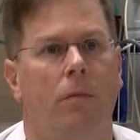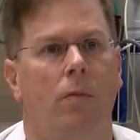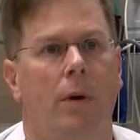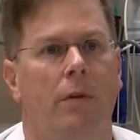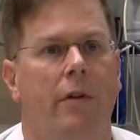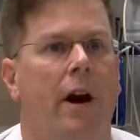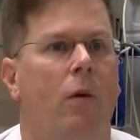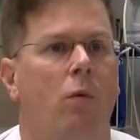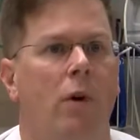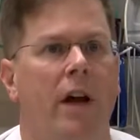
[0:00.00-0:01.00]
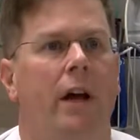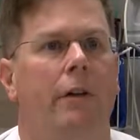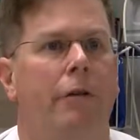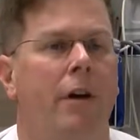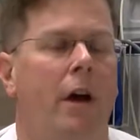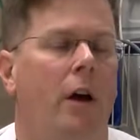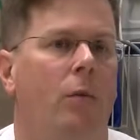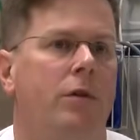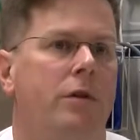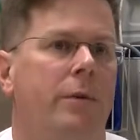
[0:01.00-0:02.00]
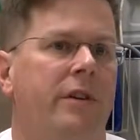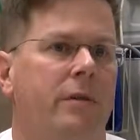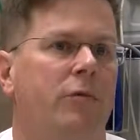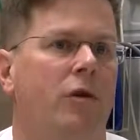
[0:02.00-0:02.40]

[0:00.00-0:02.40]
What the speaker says: we were there with was doing some